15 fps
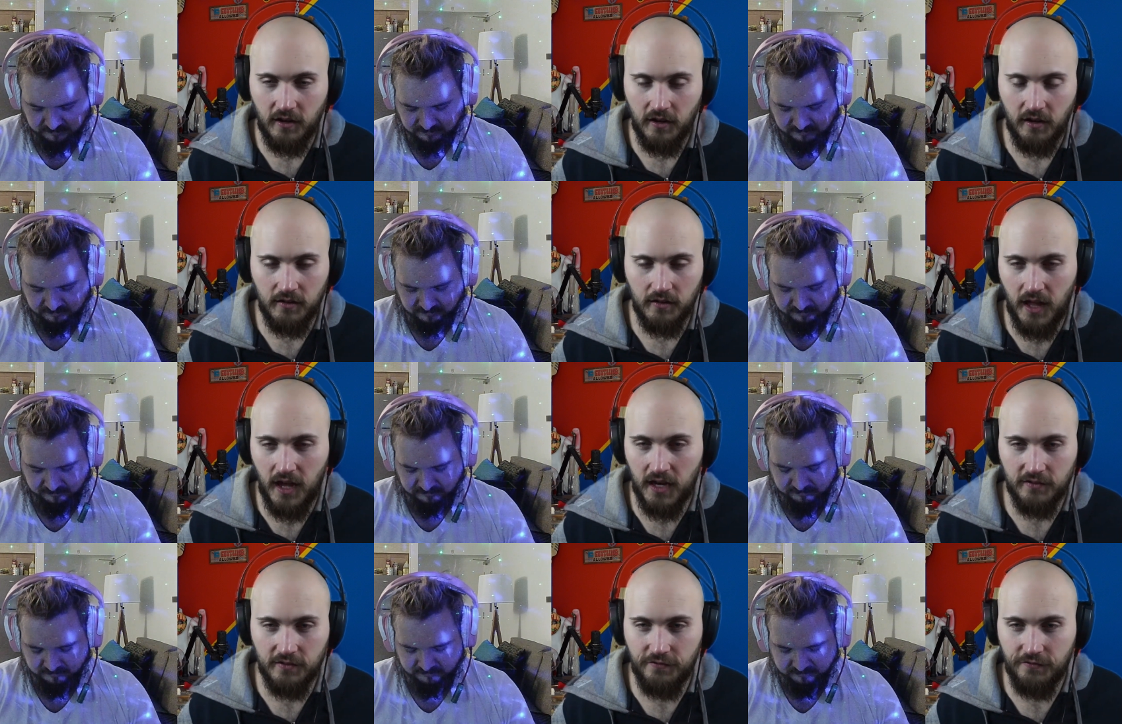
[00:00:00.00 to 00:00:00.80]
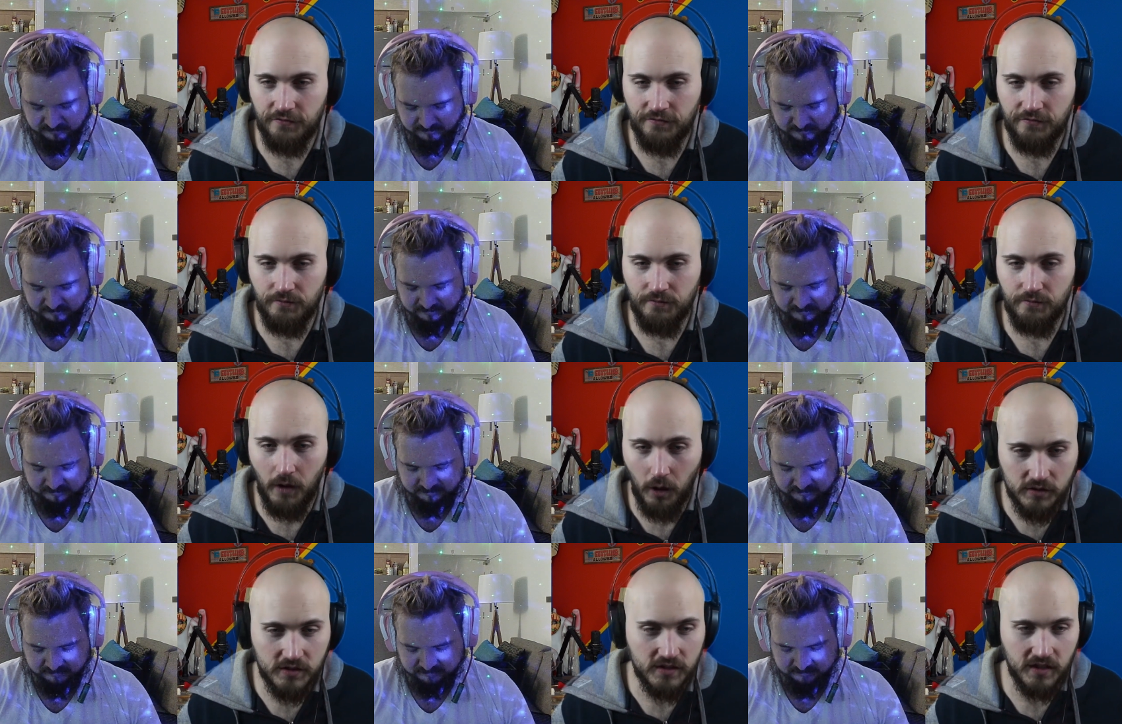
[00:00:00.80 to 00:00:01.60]
Speaker 1: a lot of
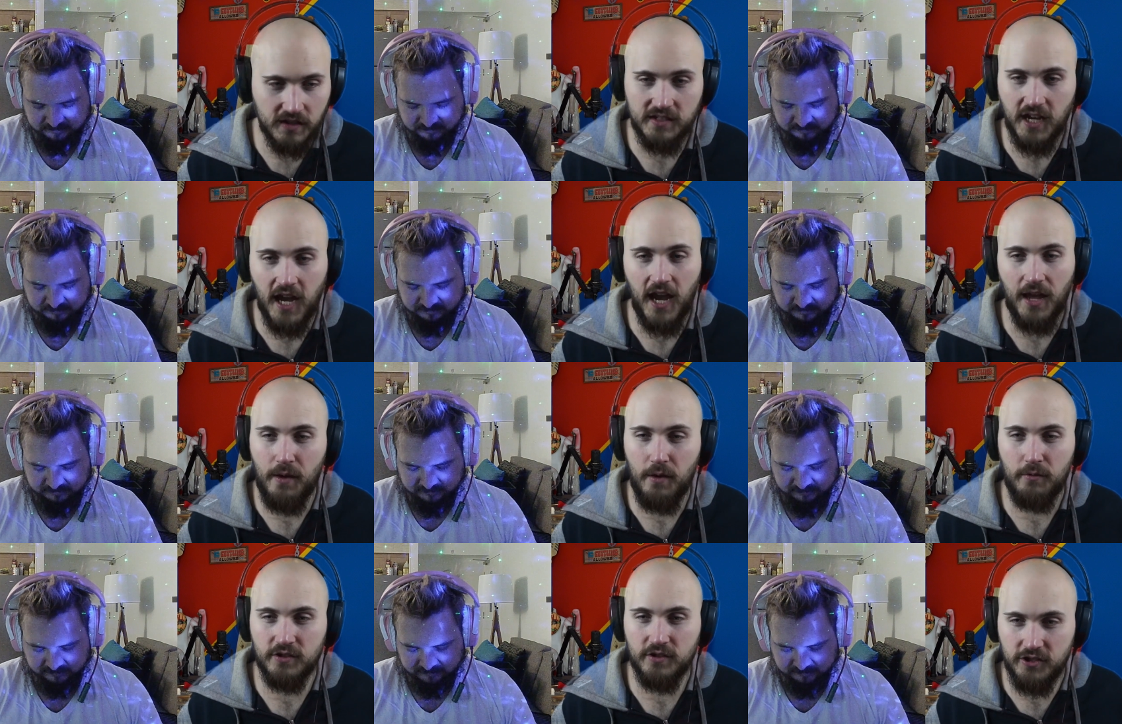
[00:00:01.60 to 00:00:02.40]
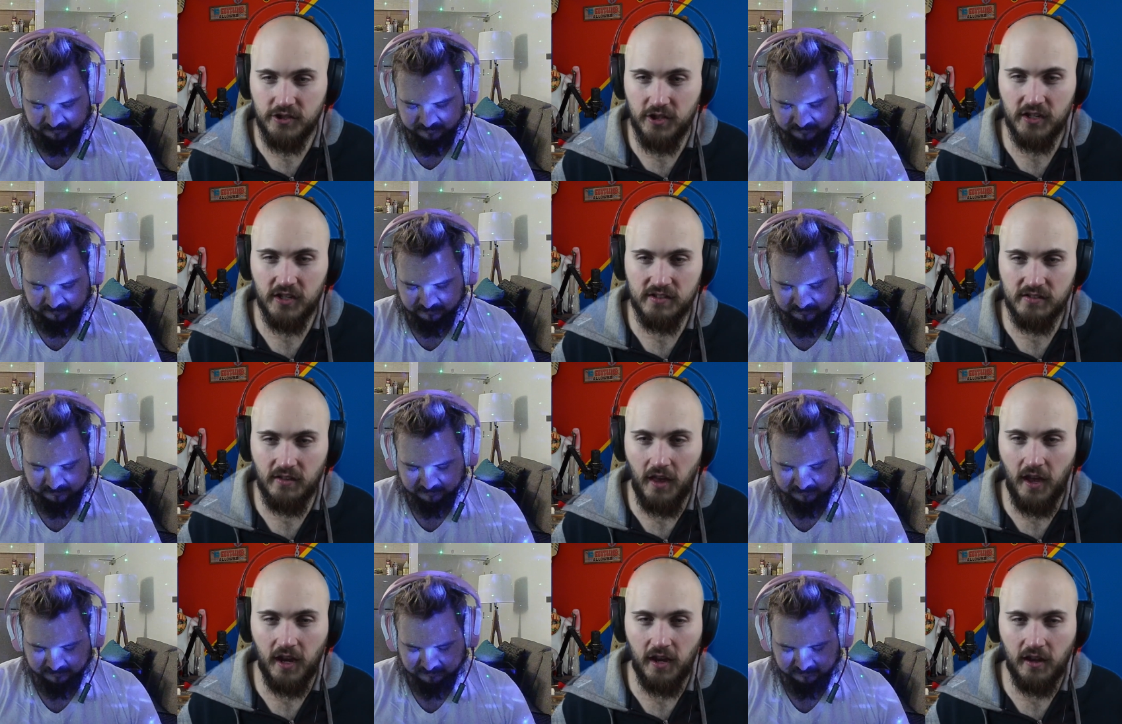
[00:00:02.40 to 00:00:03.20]
most of the time it was just
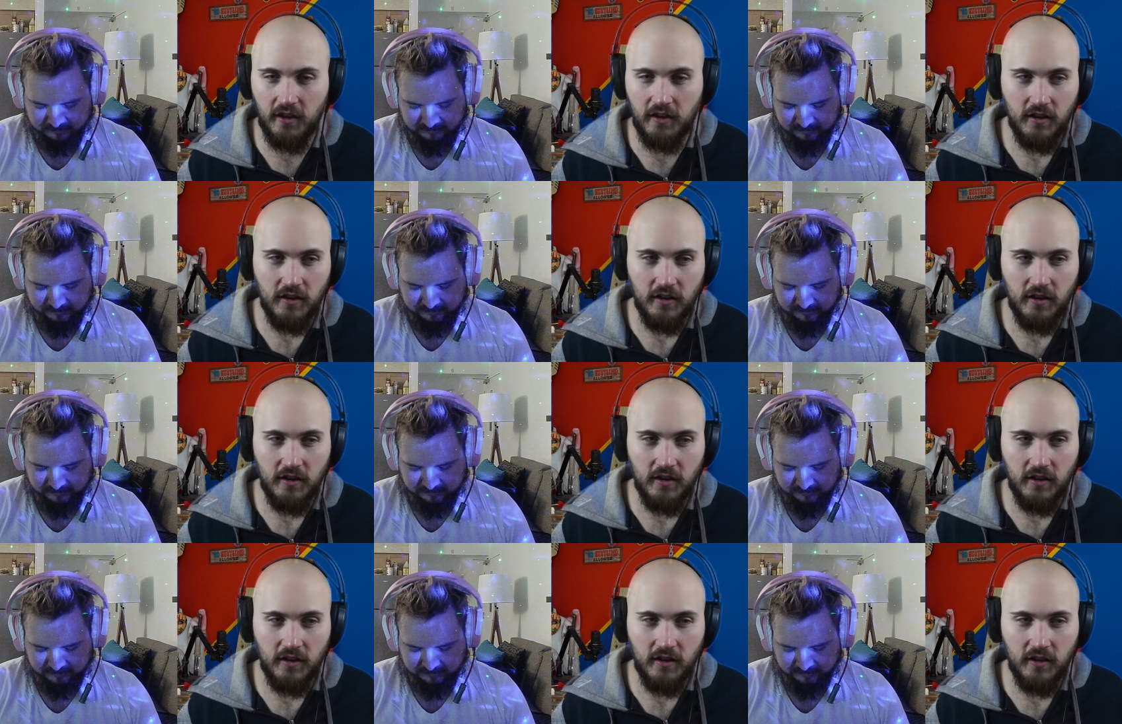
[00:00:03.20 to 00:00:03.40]
like